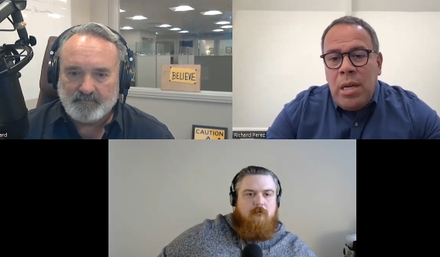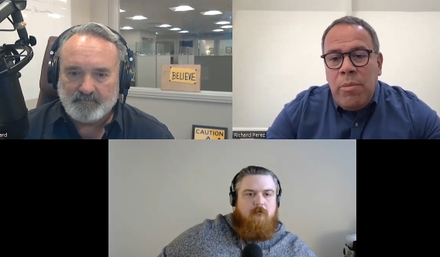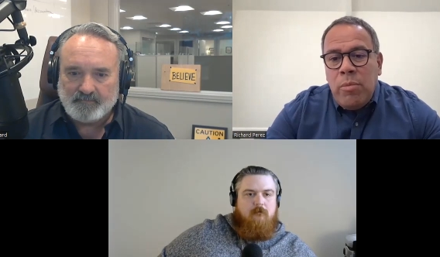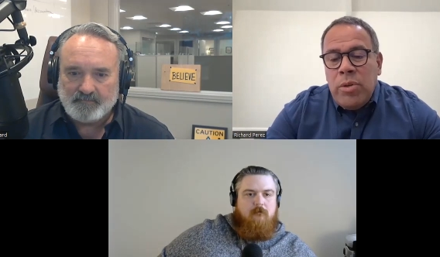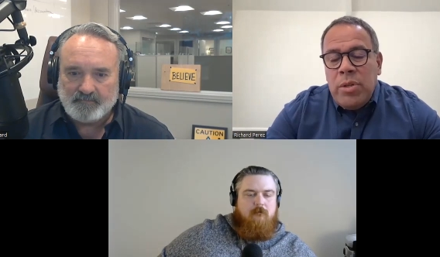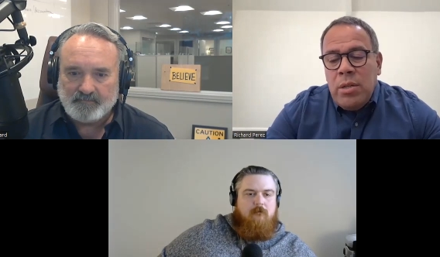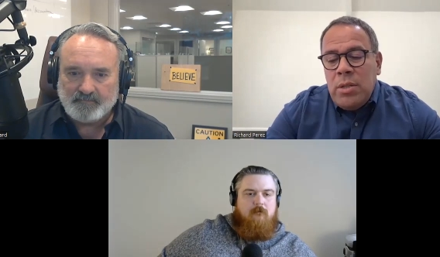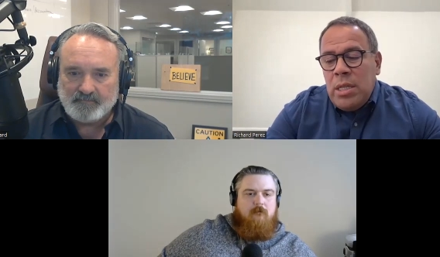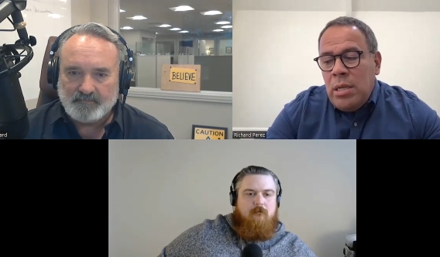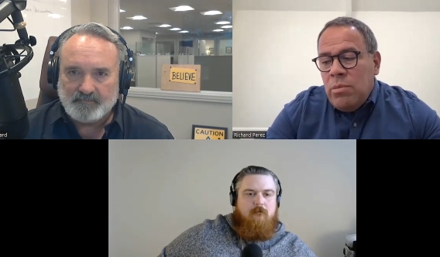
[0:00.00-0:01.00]
Speaker 1: and capable
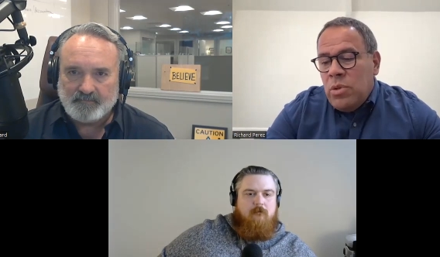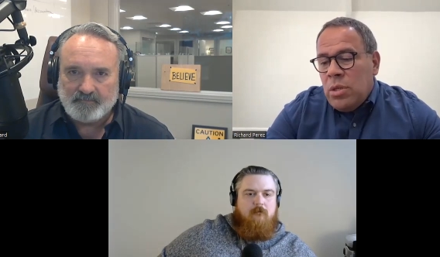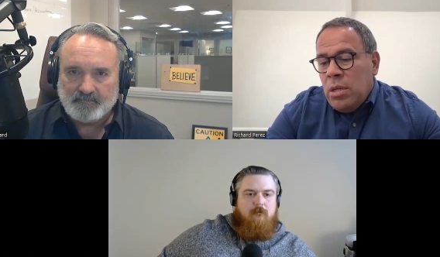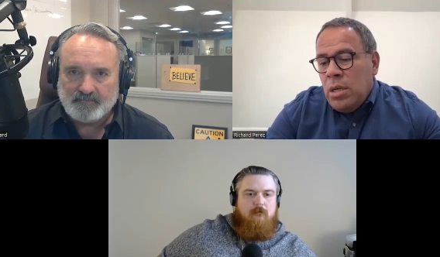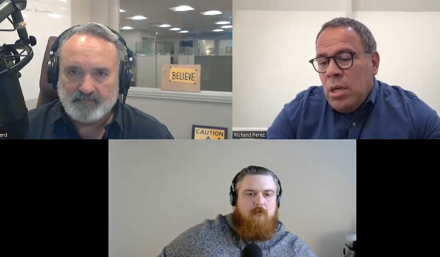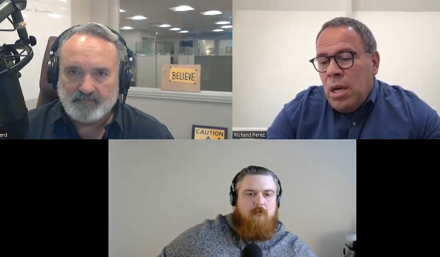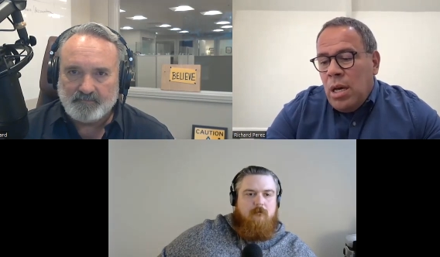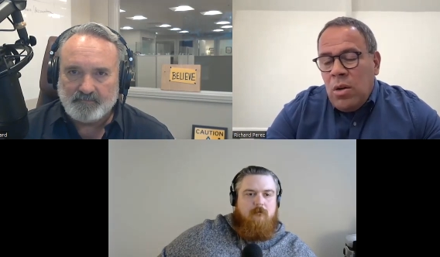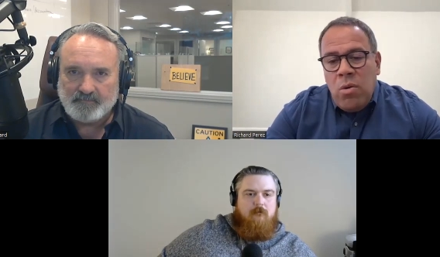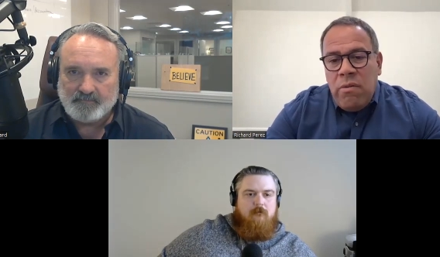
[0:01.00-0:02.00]
deal teams
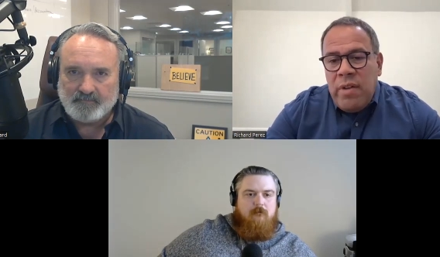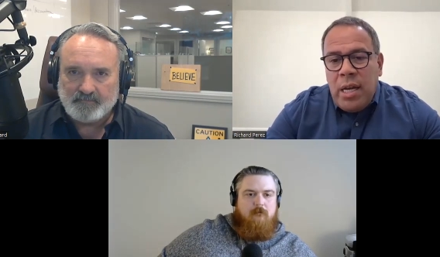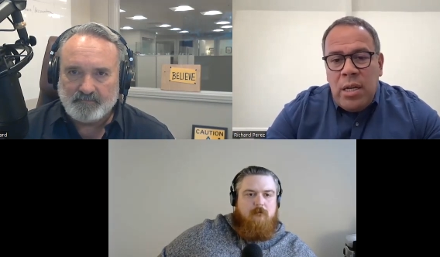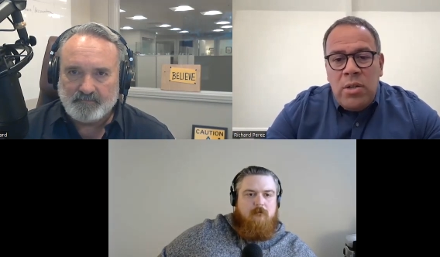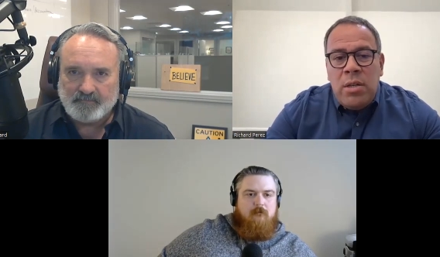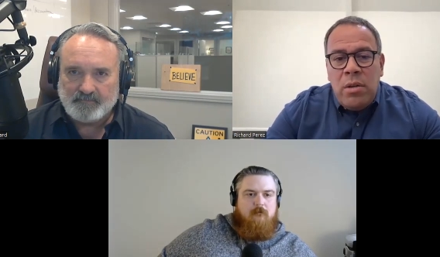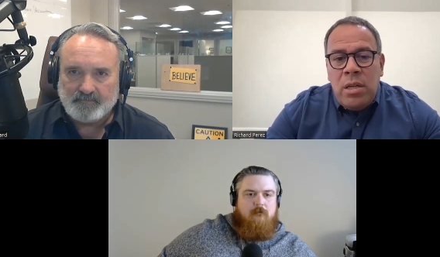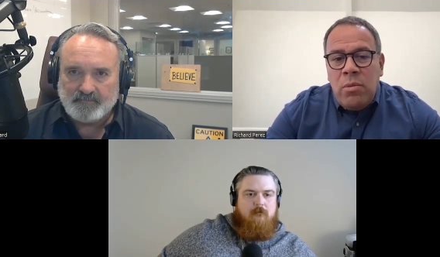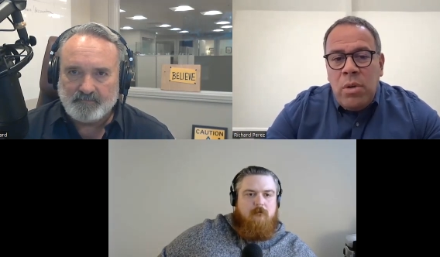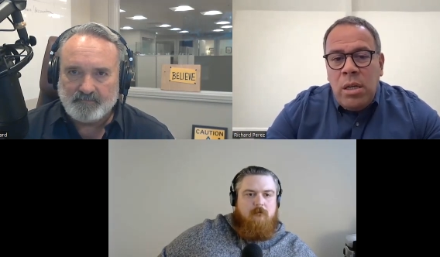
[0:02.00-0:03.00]
and core values
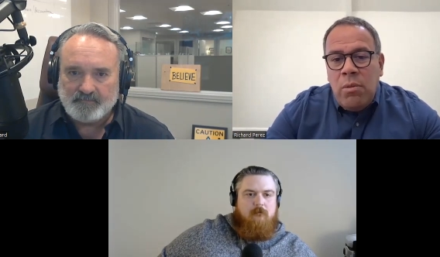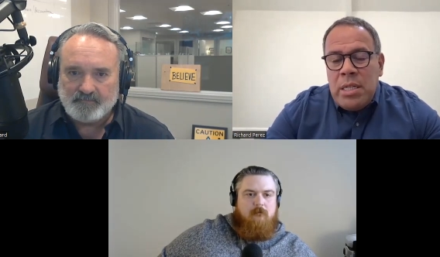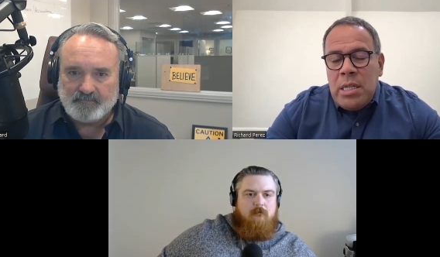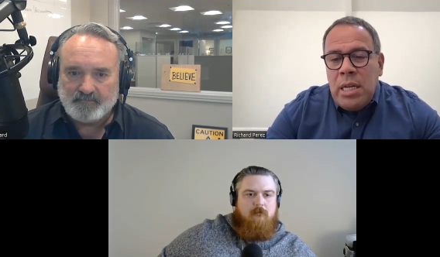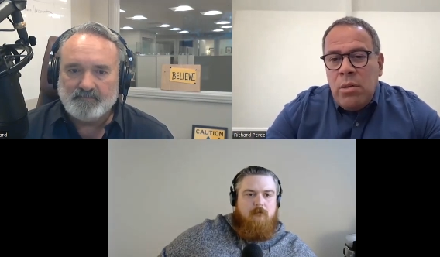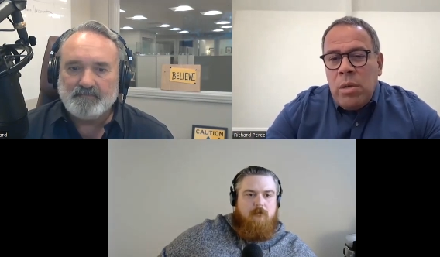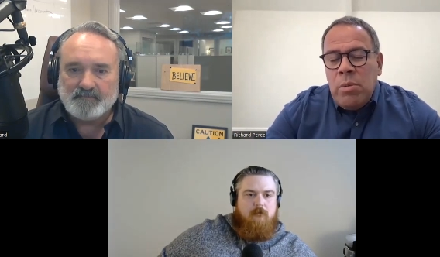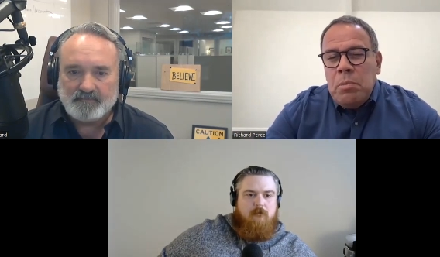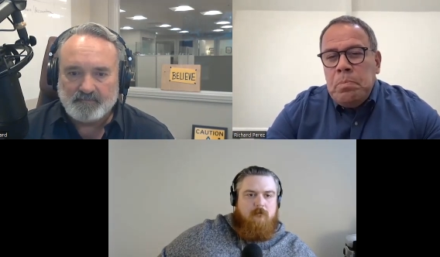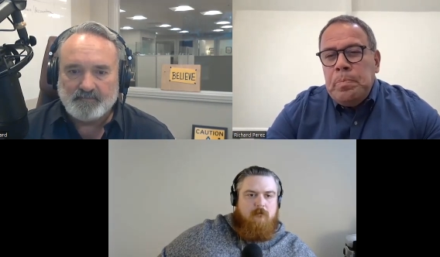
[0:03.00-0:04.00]
that that really resonated
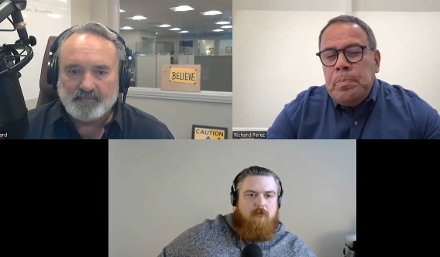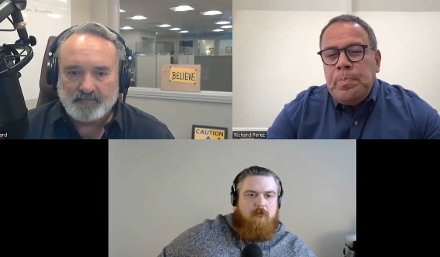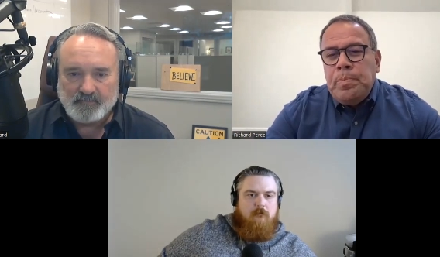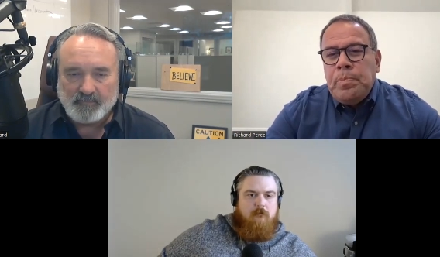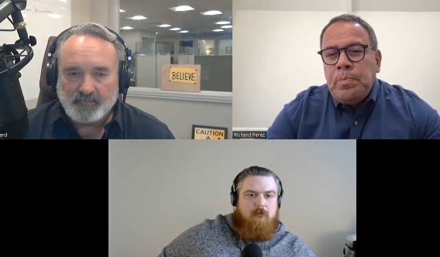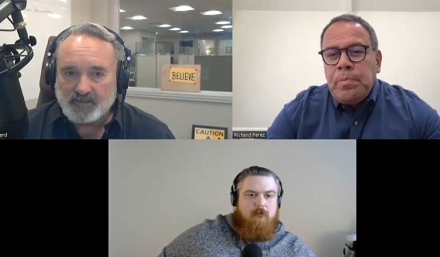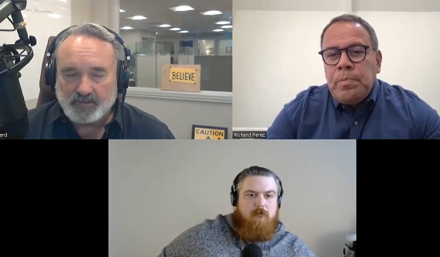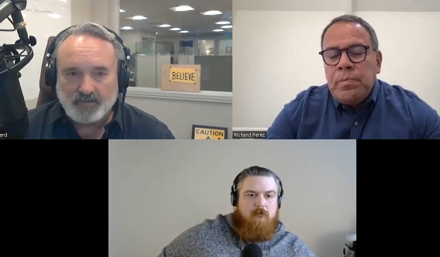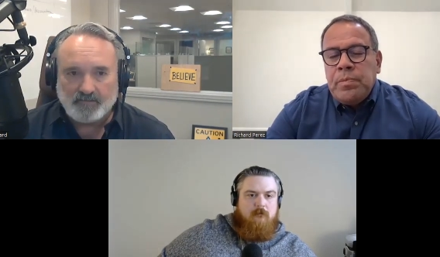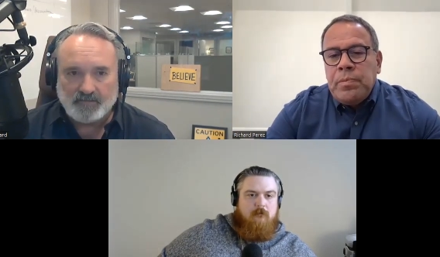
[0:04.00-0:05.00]
with me
Speaker 2: that's
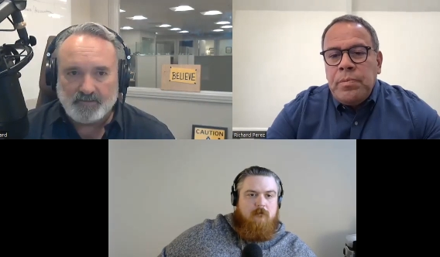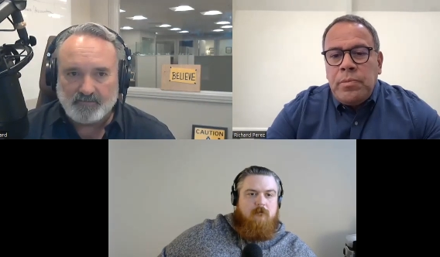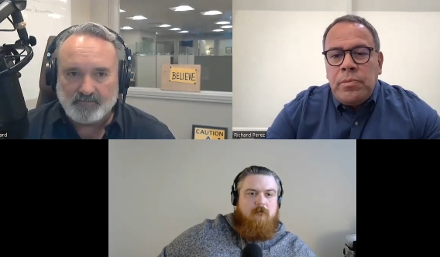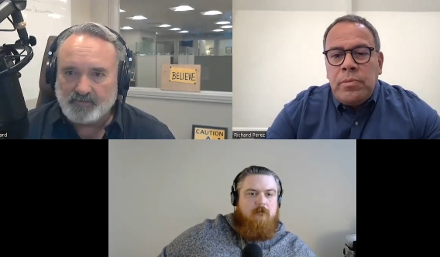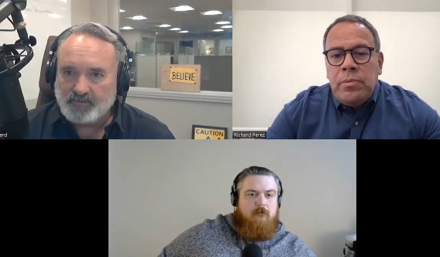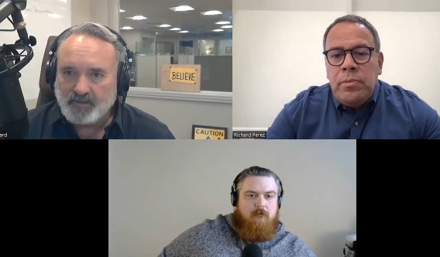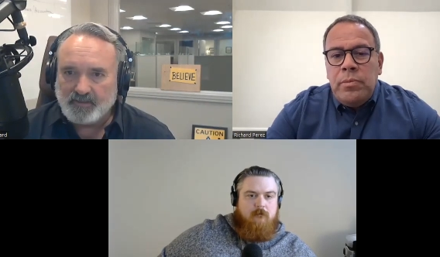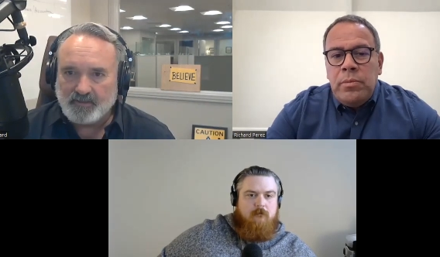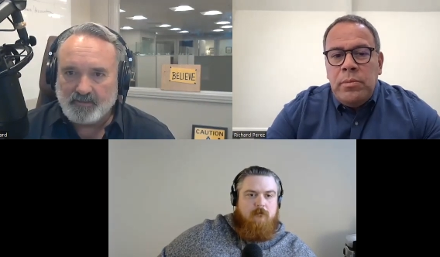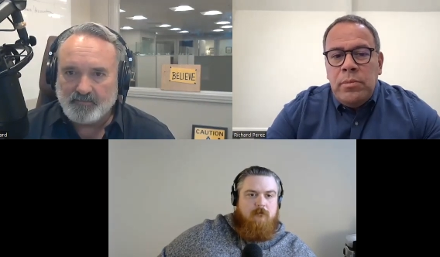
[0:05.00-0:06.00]
a good reason for
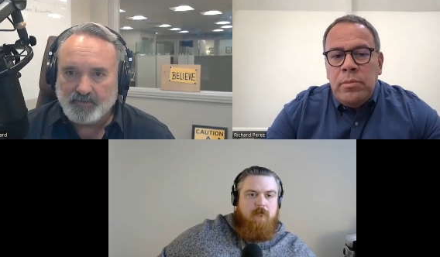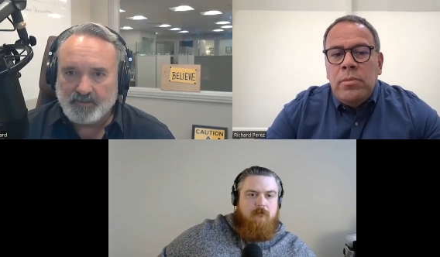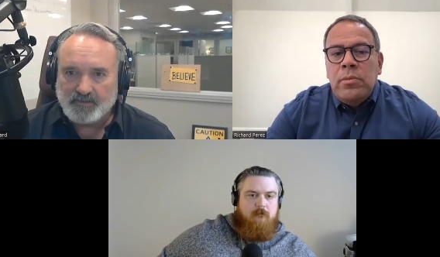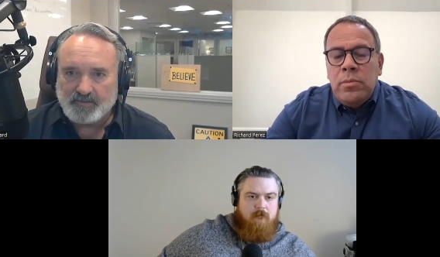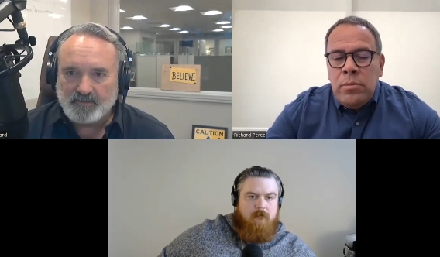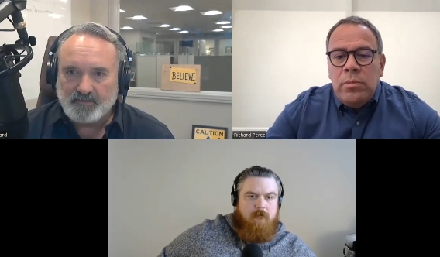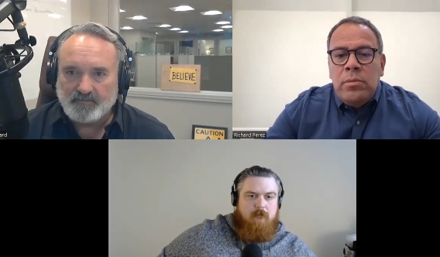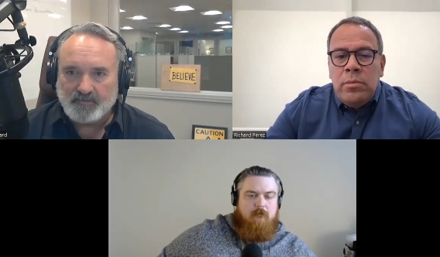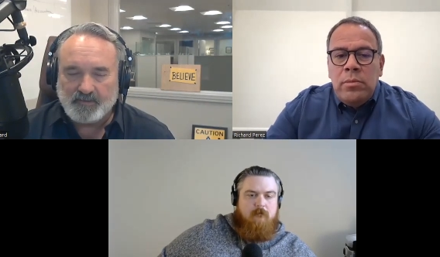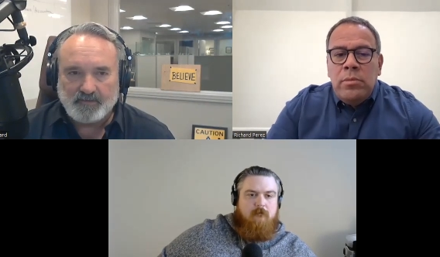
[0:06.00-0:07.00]
joining uh, because uh,
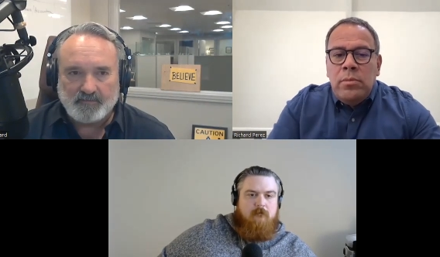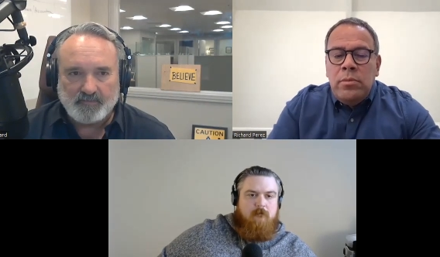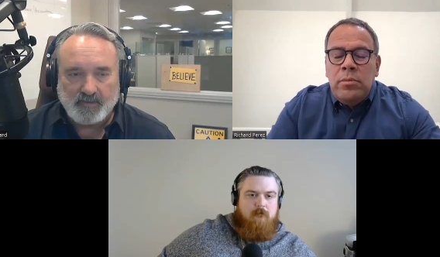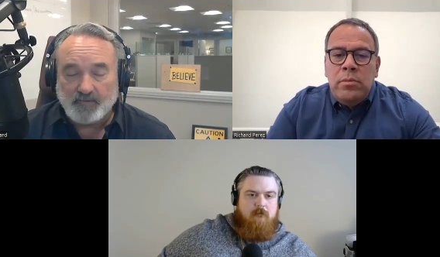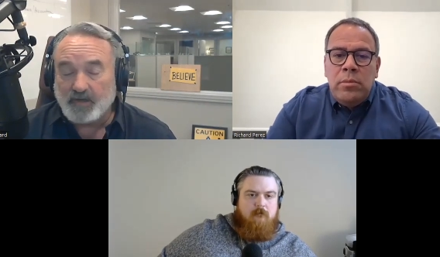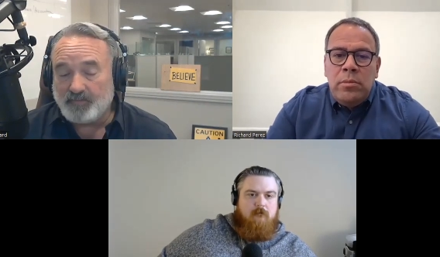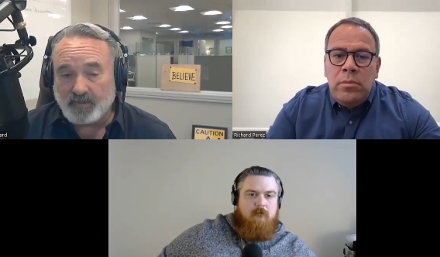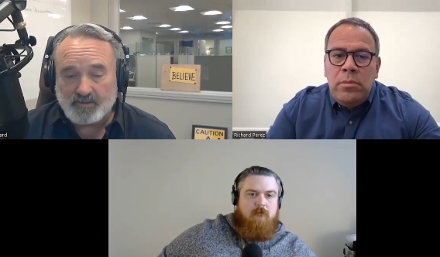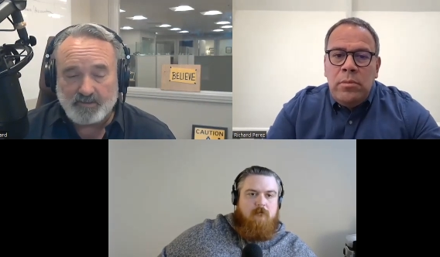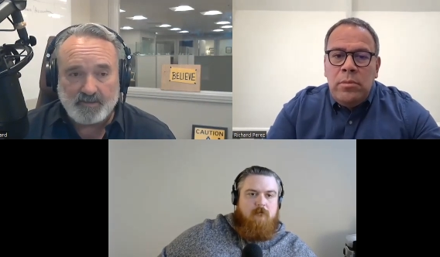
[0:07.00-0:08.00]
uh, and, and
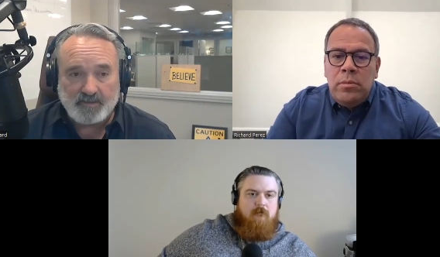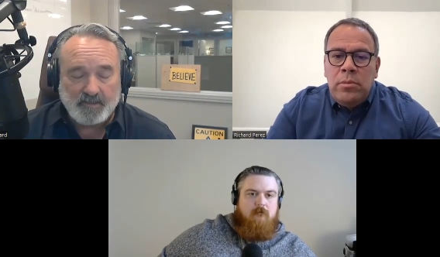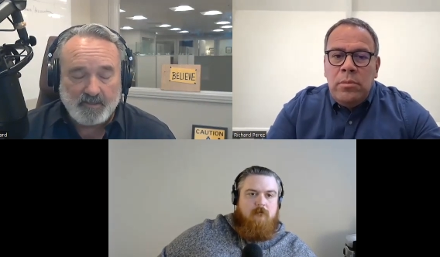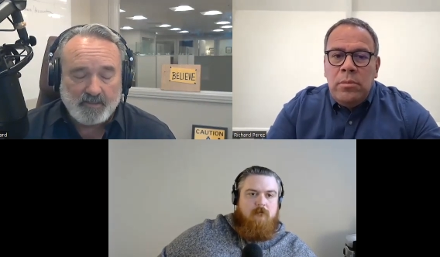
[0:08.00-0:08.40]
plus the